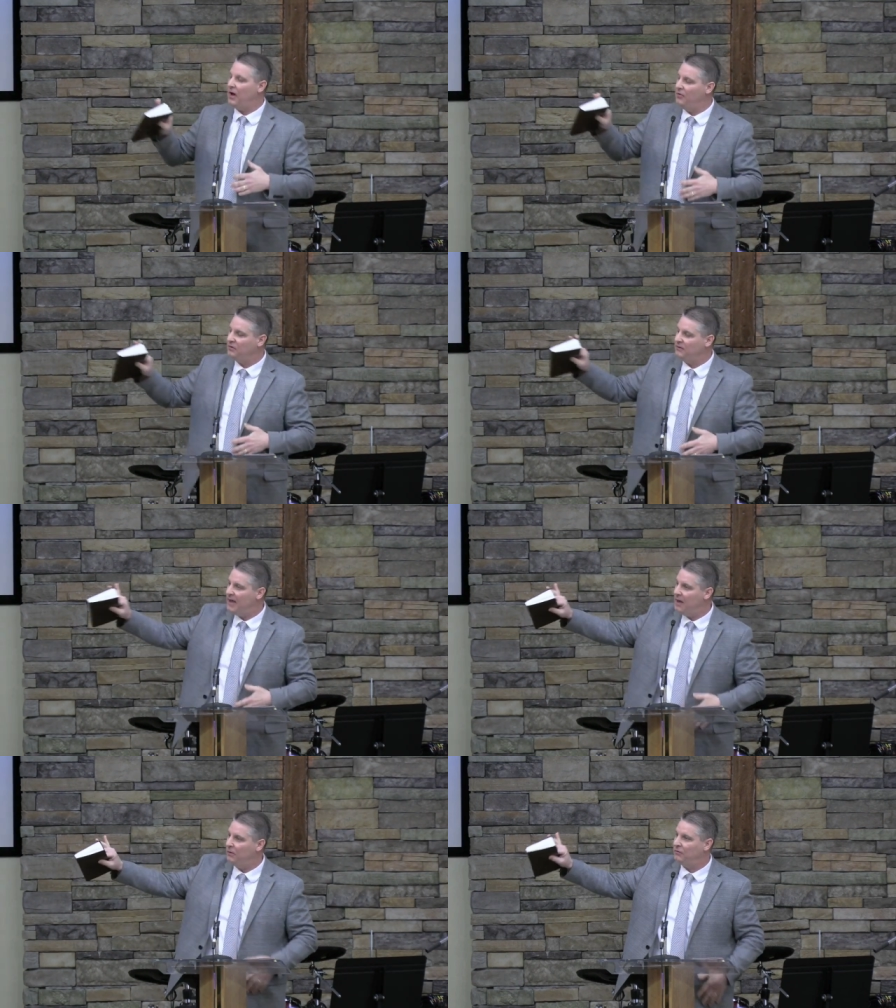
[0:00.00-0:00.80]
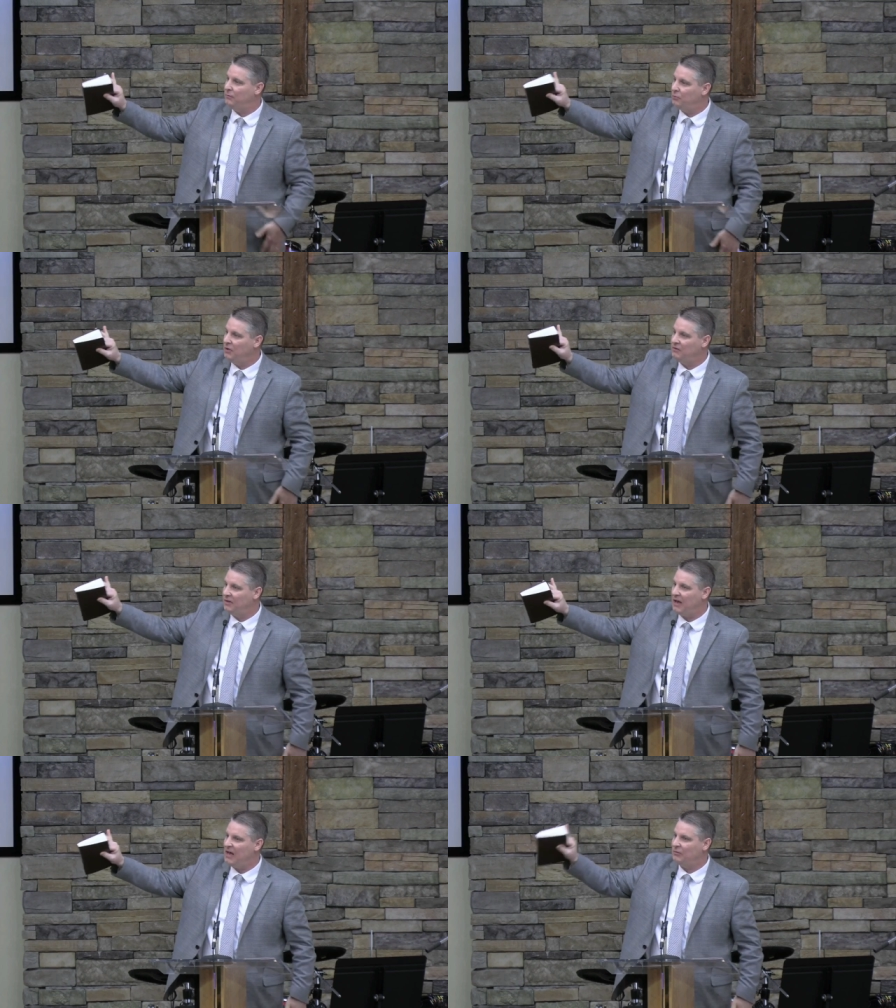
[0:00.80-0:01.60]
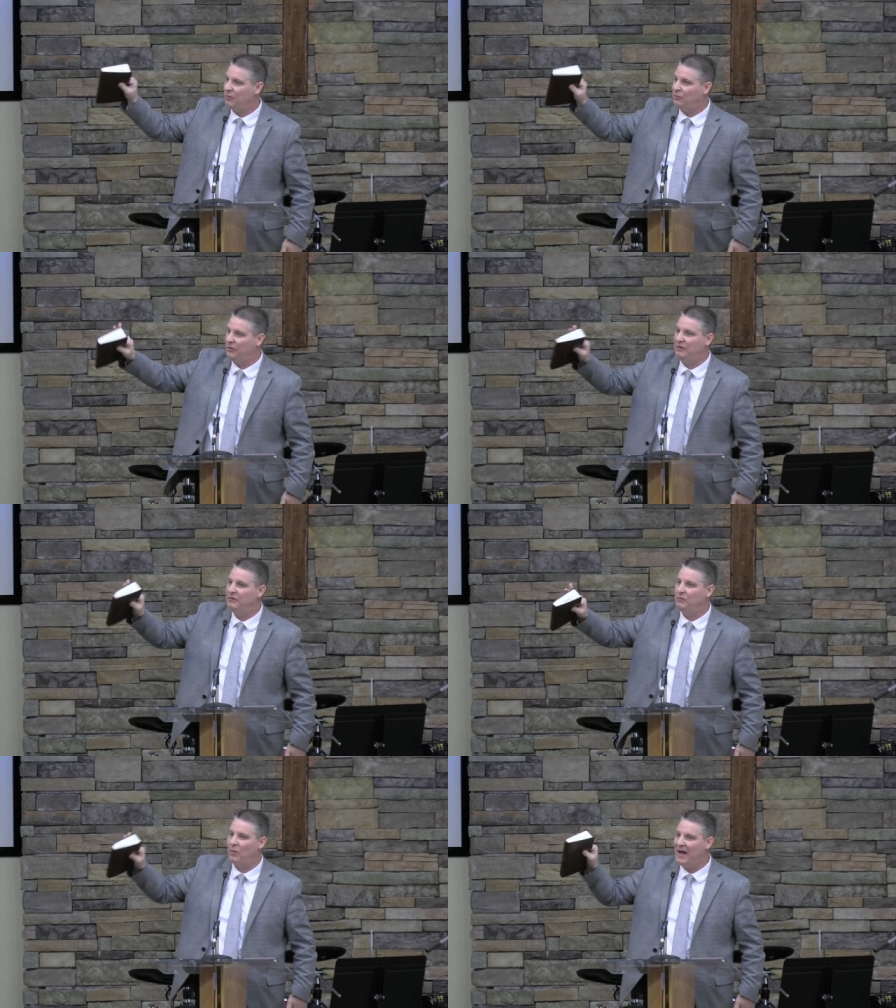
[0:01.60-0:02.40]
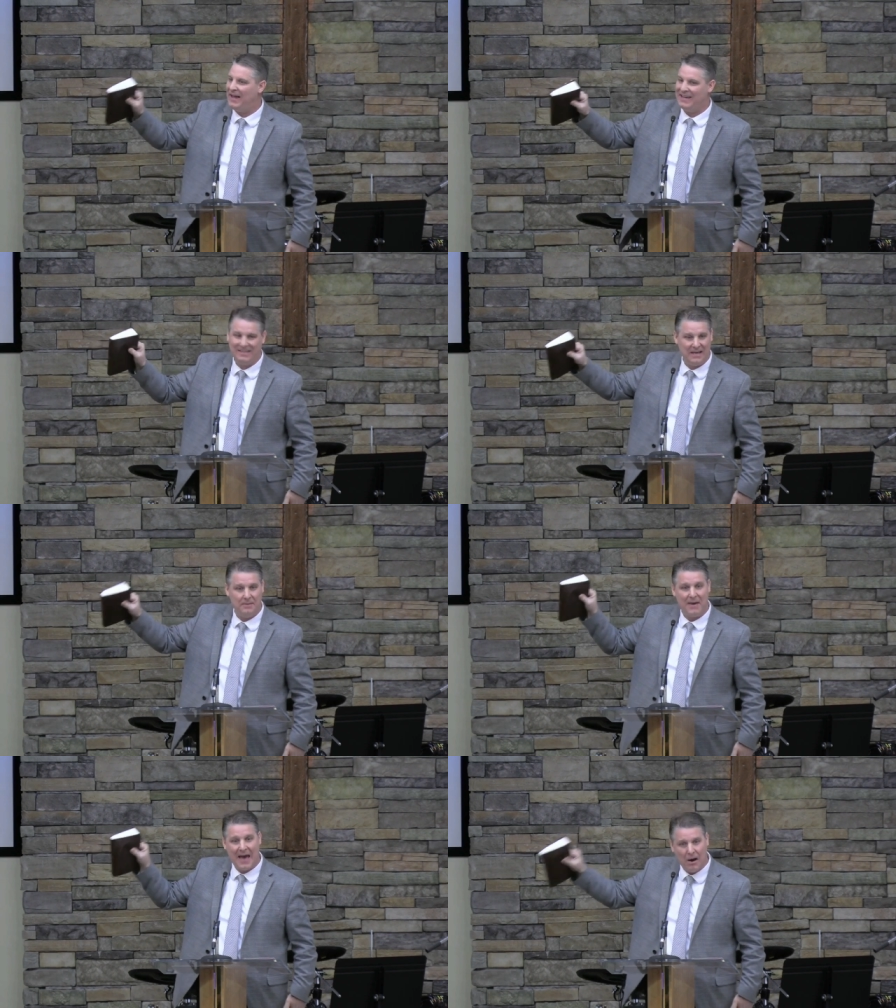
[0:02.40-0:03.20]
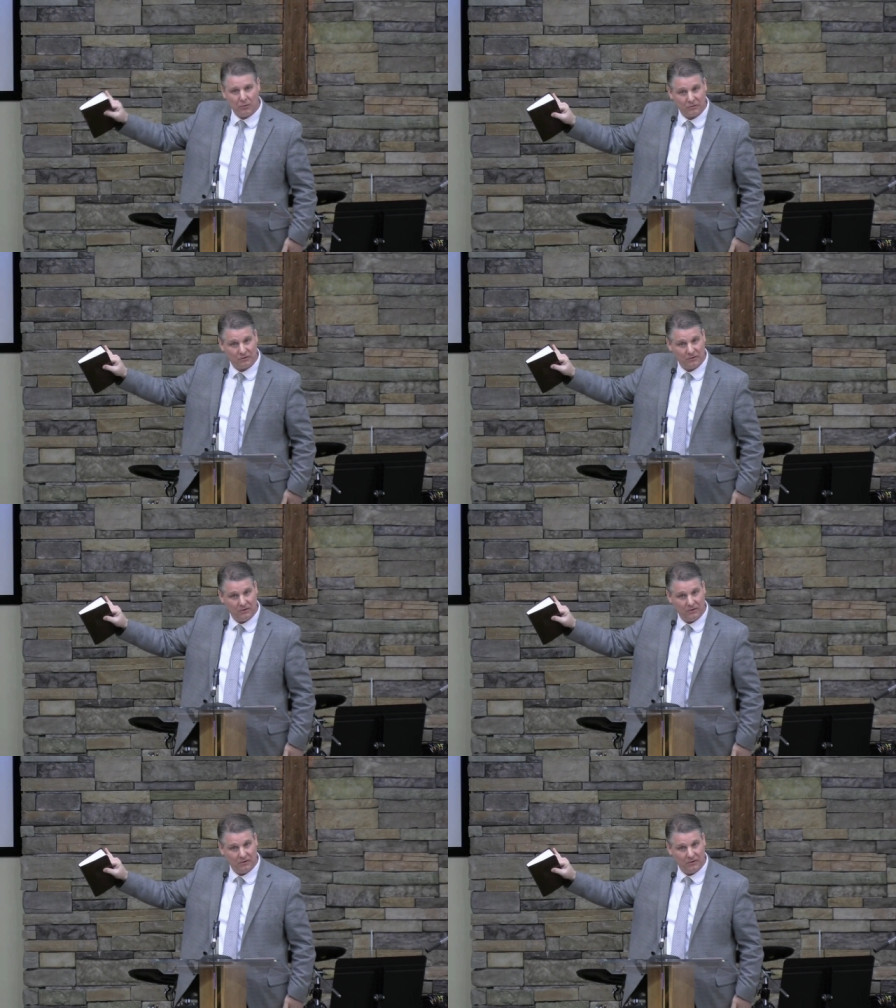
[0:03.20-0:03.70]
other towns and preach the gospel for this is why I came out.